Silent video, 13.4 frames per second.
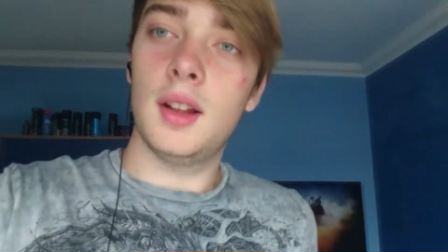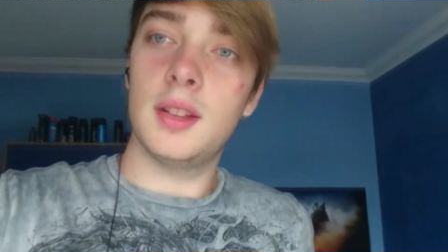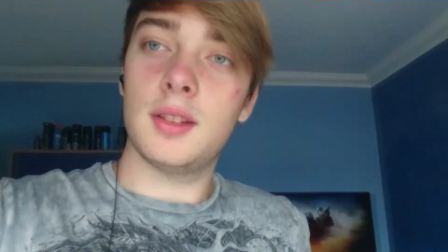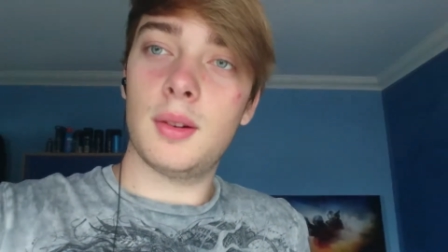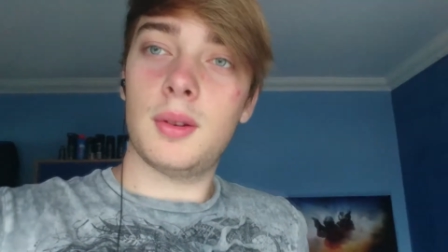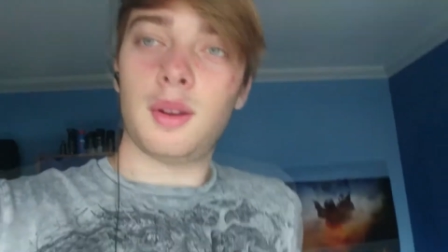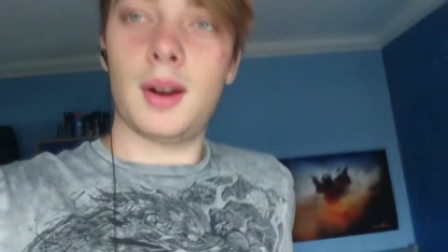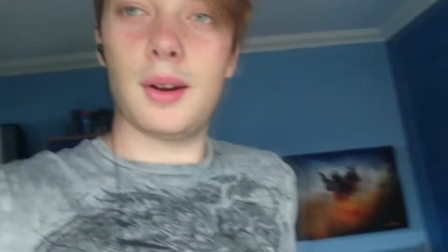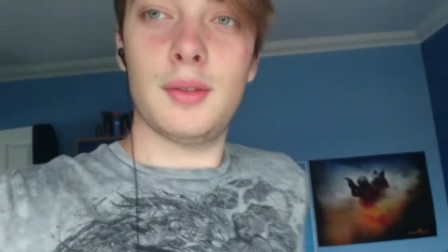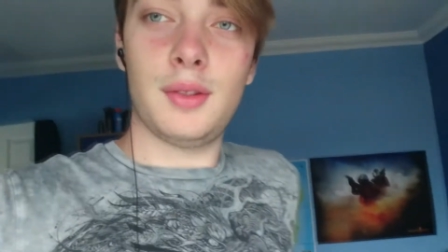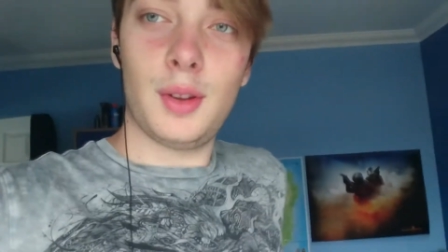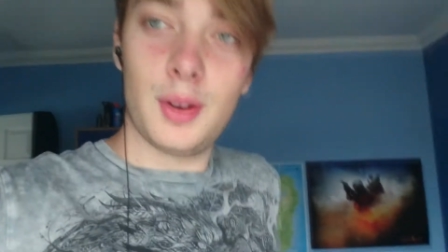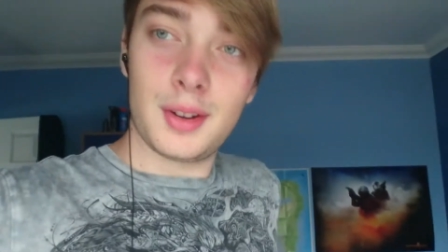don't know how to
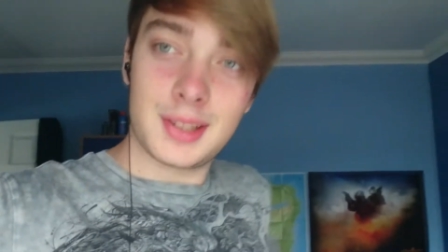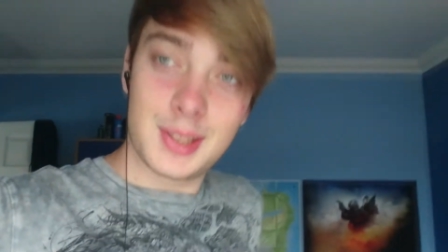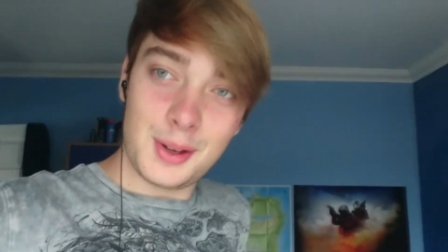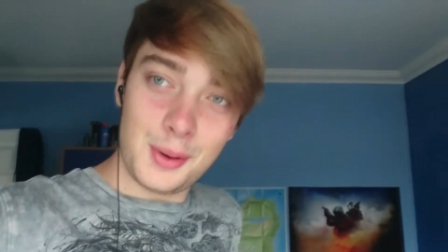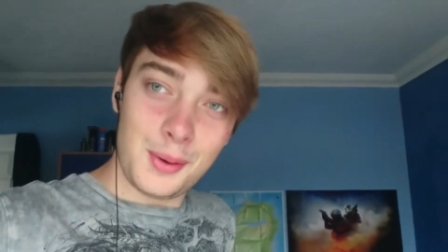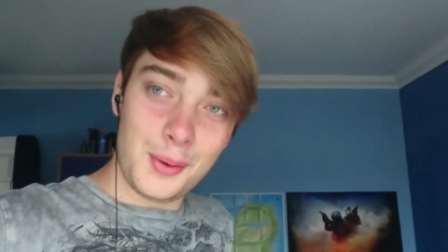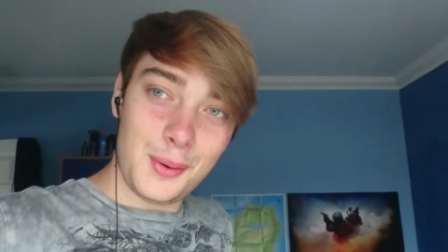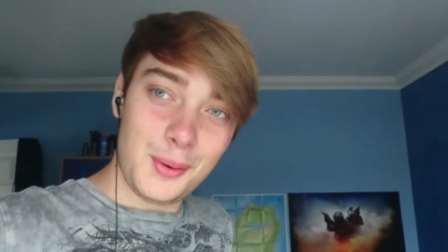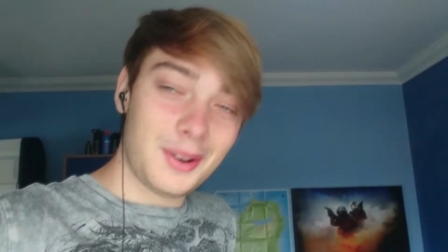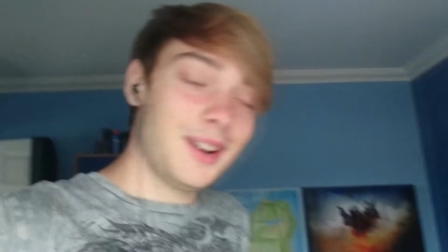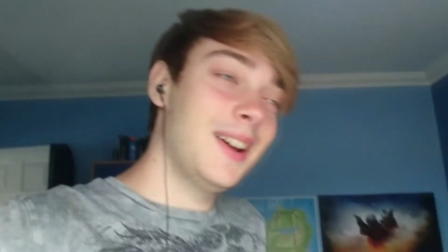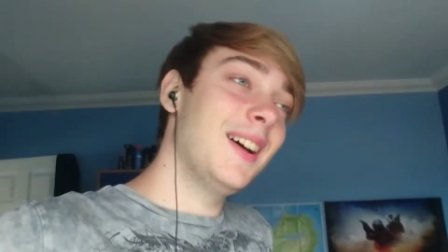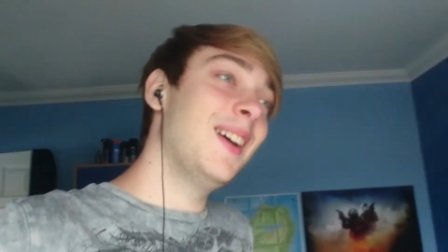vlog too
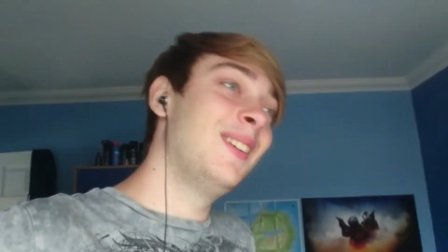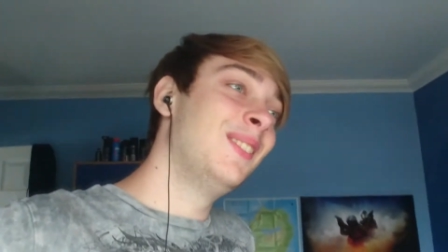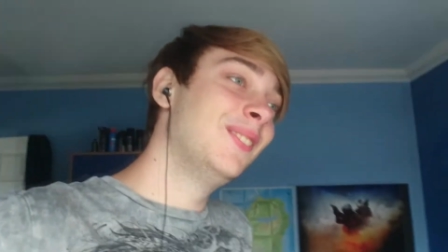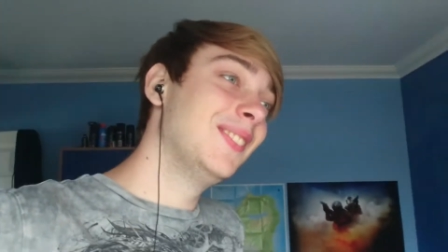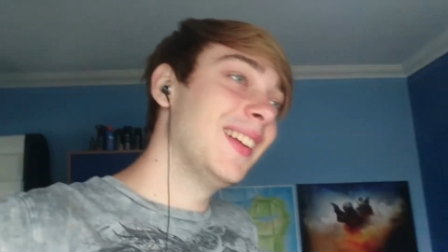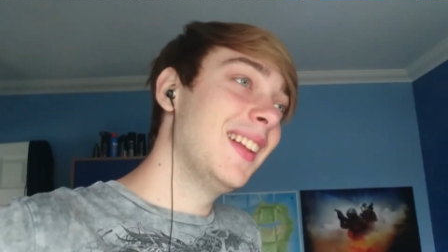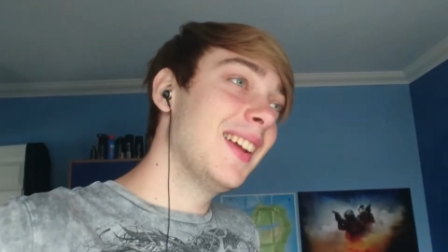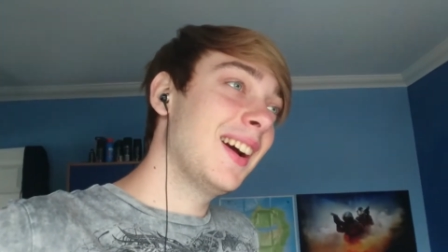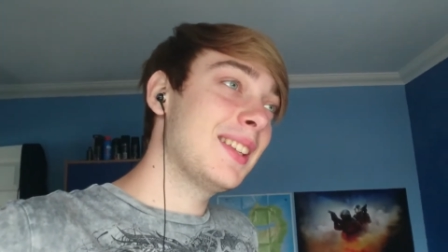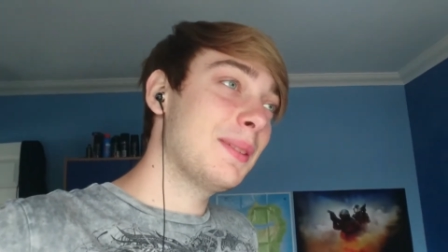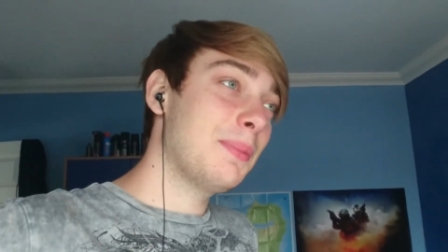because